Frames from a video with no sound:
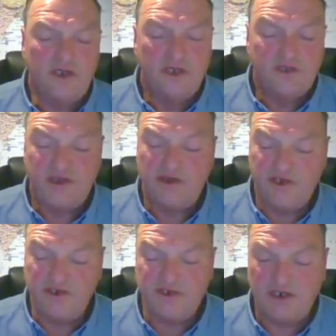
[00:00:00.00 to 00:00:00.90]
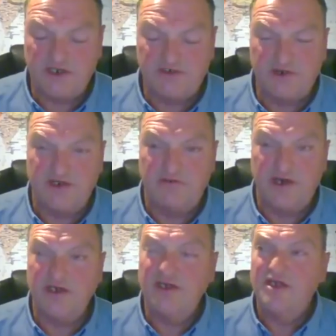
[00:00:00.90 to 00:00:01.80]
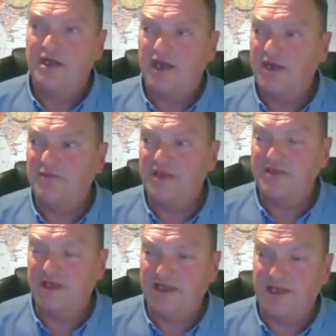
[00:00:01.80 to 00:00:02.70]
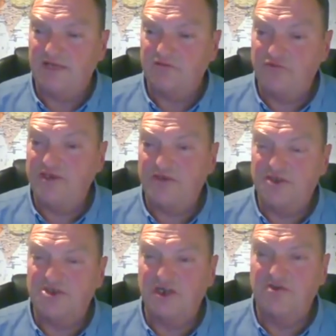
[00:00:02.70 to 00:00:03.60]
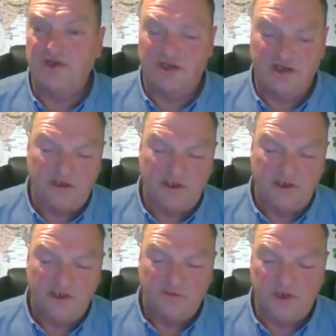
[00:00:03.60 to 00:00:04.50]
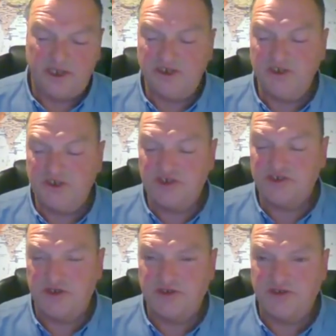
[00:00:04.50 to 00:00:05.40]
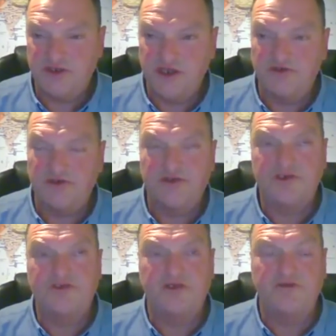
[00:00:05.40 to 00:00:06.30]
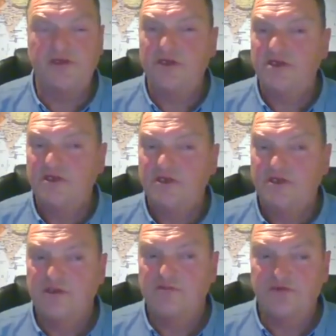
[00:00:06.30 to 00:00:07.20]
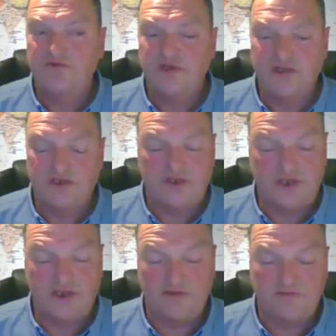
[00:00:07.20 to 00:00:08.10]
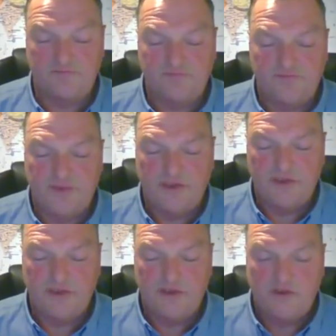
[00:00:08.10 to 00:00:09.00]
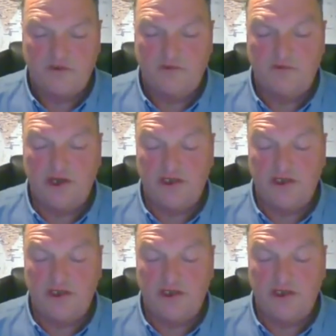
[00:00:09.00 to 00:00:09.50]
So no, I didn't tell her straight away. I had things like that ready to show her, but actually she started to notice. She said, "You haven't been drinking?" I said, "No." "Why?"